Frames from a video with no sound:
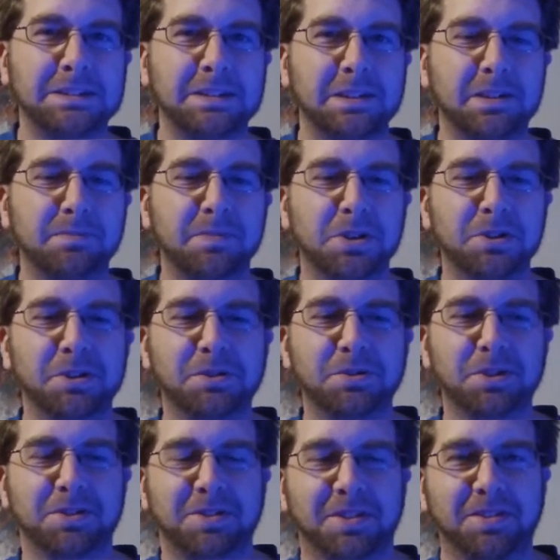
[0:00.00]
I'm very
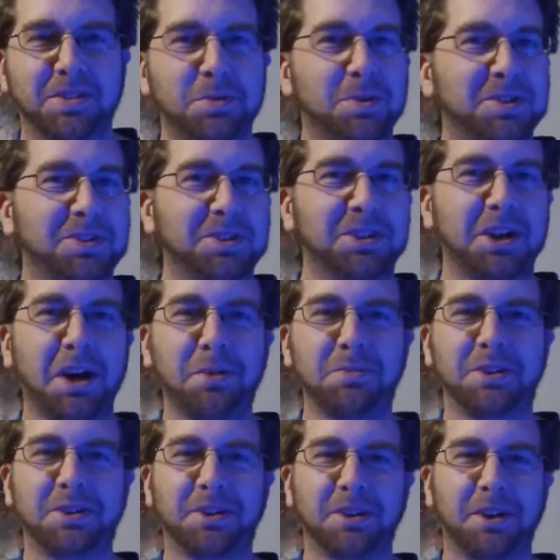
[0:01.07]
interested to see what's going to
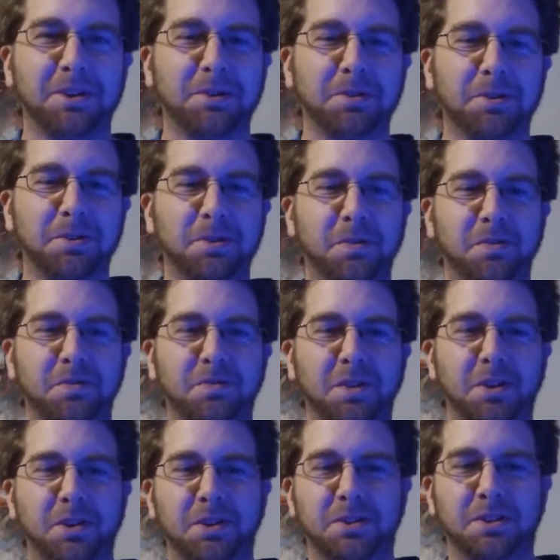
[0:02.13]
happen here. I don't know if
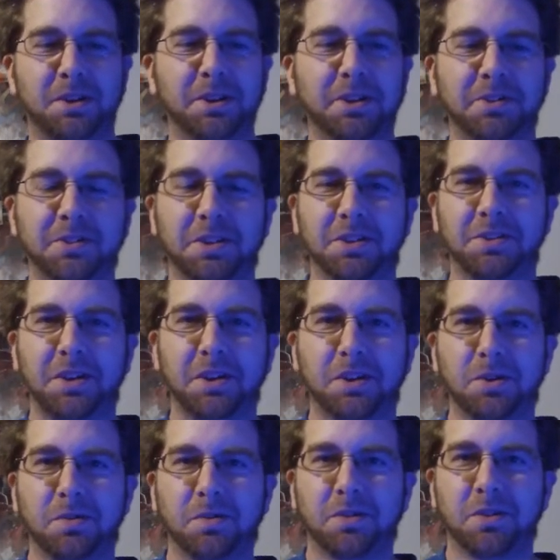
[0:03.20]
Dylan's going to take
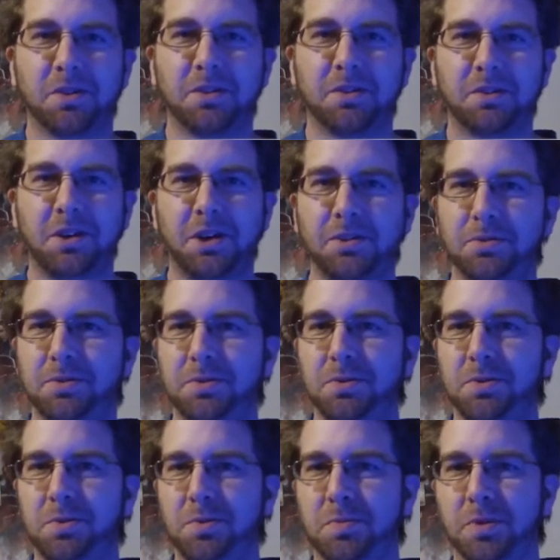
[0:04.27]
over the
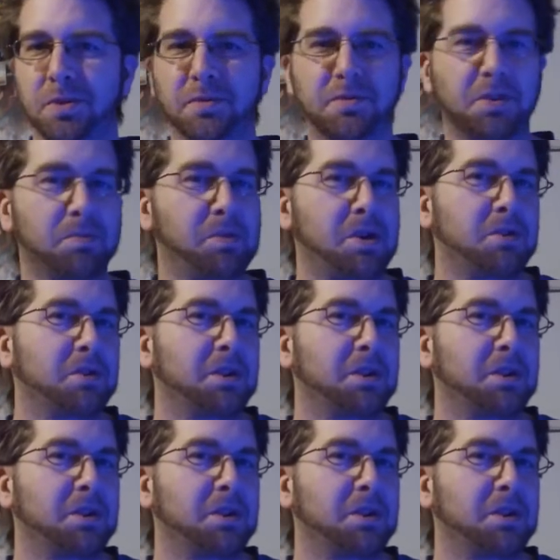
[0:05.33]
costume, or if somehow